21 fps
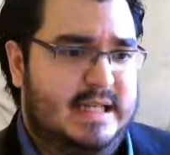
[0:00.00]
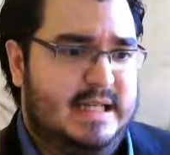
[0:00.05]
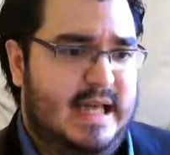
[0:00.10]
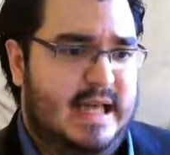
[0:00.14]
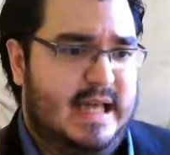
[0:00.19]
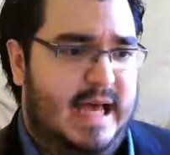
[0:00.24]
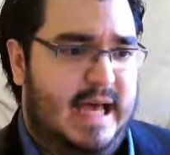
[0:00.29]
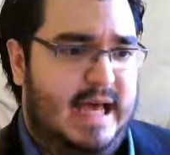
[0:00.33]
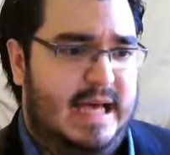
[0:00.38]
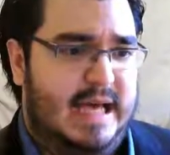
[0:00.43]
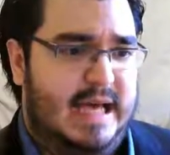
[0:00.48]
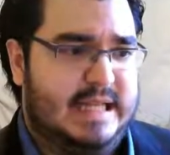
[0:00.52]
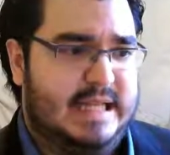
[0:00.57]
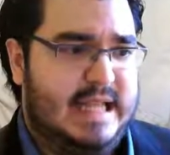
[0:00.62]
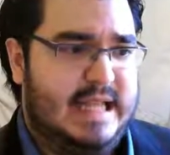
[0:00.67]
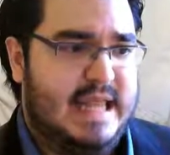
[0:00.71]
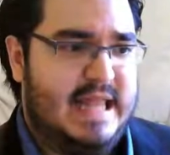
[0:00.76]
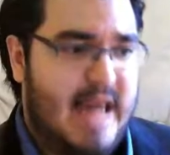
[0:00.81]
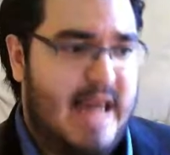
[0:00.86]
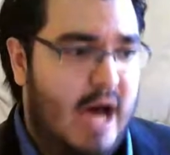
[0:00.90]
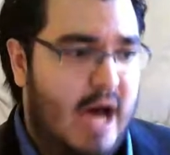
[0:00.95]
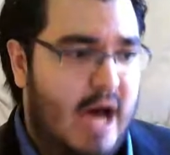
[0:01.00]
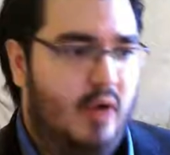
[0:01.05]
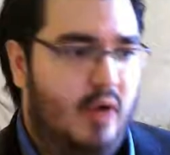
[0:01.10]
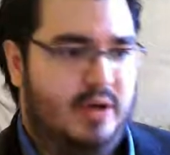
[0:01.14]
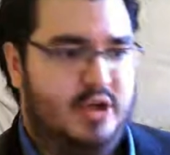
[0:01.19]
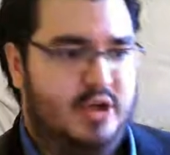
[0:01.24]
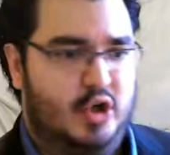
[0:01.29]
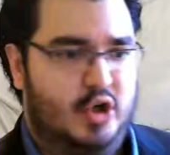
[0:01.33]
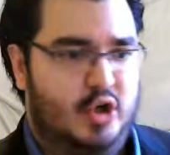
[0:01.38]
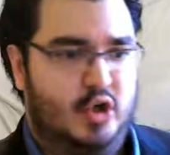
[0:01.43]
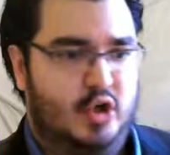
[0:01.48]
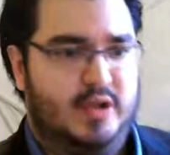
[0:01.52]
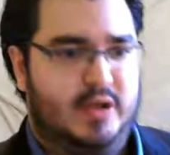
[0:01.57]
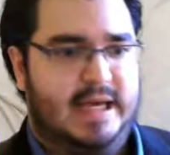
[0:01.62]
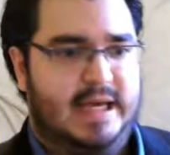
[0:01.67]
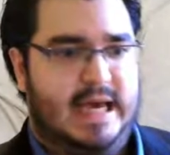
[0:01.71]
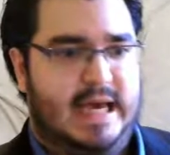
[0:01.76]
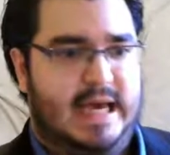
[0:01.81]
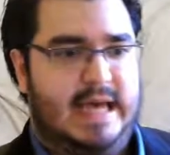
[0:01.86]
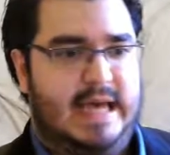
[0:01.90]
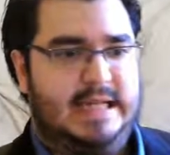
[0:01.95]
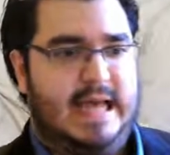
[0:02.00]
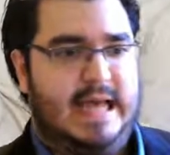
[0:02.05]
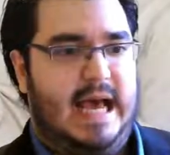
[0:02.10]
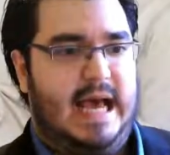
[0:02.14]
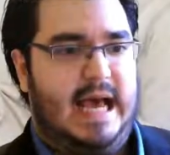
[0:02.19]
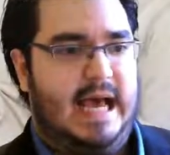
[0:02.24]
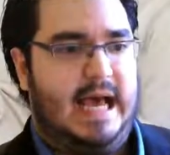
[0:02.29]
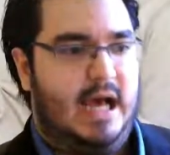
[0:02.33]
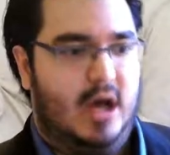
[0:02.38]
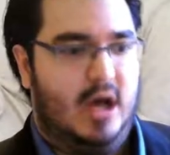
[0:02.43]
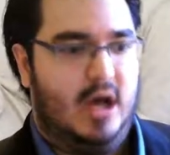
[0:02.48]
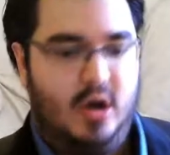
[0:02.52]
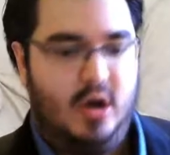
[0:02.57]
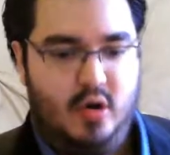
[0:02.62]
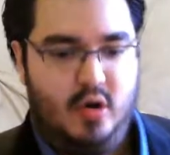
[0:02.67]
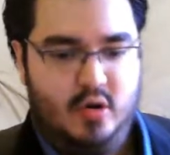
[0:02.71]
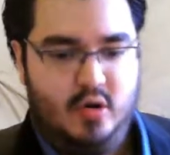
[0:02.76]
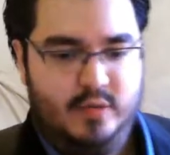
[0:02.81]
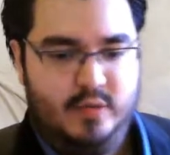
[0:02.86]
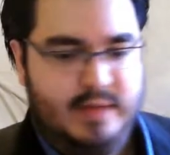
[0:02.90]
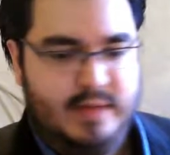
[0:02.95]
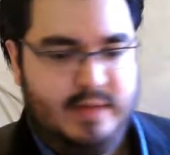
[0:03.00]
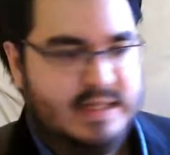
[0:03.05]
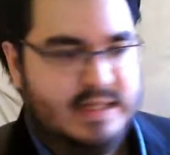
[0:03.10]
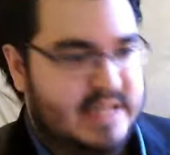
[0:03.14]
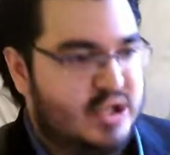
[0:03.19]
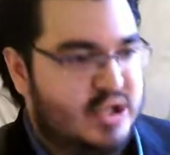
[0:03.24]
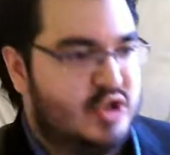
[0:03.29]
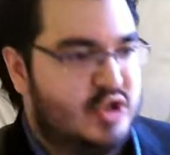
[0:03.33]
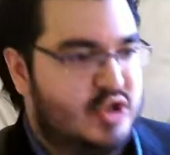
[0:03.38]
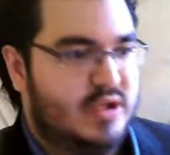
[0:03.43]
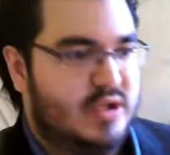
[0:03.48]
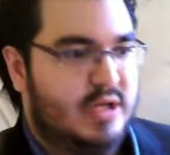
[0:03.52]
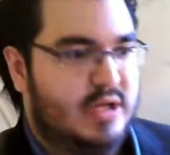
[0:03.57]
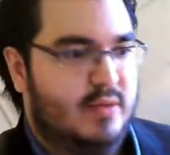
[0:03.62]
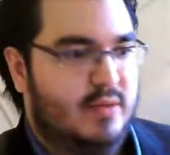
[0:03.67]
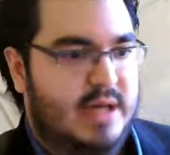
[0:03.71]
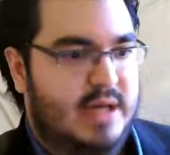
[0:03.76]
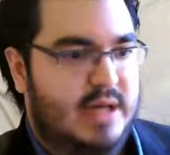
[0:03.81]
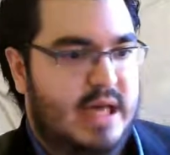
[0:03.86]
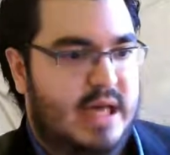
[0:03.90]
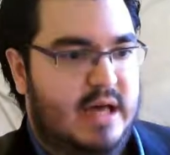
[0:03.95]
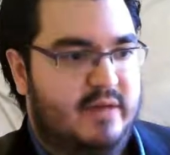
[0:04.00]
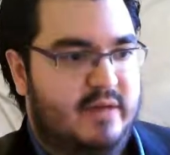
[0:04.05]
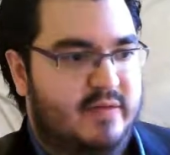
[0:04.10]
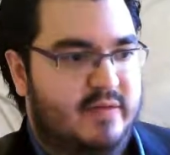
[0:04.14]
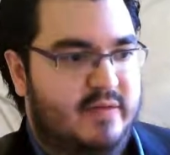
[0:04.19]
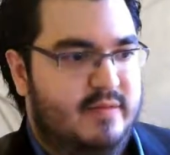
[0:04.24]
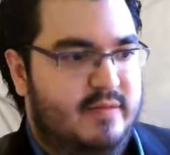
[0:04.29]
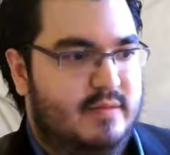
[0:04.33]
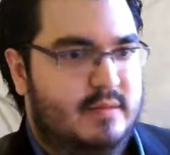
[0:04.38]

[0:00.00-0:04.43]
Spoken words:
And now we're going to look at how essentially we have